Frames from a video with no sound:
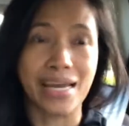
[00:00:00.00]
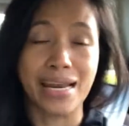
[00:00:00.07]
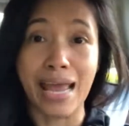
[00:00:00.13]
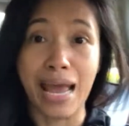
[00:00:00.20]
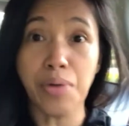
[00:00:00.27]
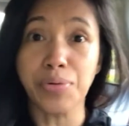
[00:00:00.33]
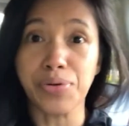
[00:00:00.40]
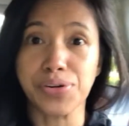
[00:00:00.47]
10
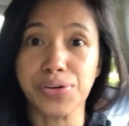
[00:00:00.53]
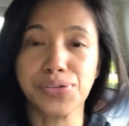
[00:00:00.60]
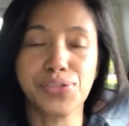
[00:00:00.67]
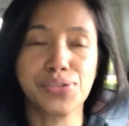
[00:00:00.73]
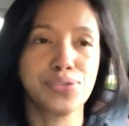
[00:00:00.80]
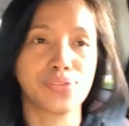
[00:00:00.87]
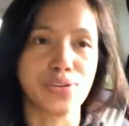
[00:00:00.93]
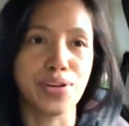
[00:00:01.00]

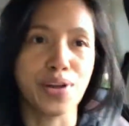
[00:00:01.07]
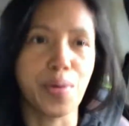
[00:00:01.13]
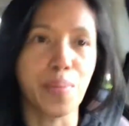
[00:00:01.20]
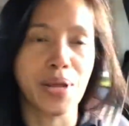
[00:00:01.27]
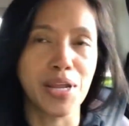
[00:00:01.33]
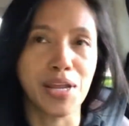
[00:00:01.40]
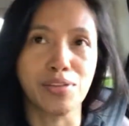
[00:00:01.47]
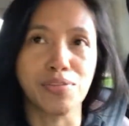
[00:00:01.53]
hours, you know,
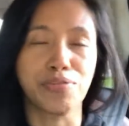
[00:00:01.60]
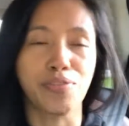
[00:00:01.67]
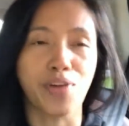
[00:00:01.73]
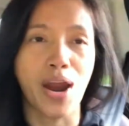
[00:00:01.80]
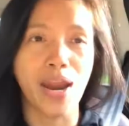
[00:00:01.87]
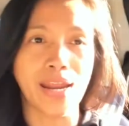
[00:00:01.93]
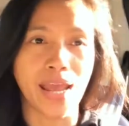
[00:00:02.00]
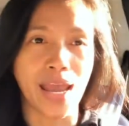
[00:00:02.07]
Monday to
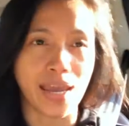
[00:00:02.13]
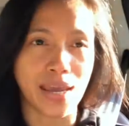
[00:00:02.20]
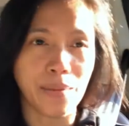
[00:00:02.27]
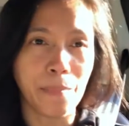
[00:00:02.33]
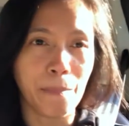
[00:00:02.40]
Friday.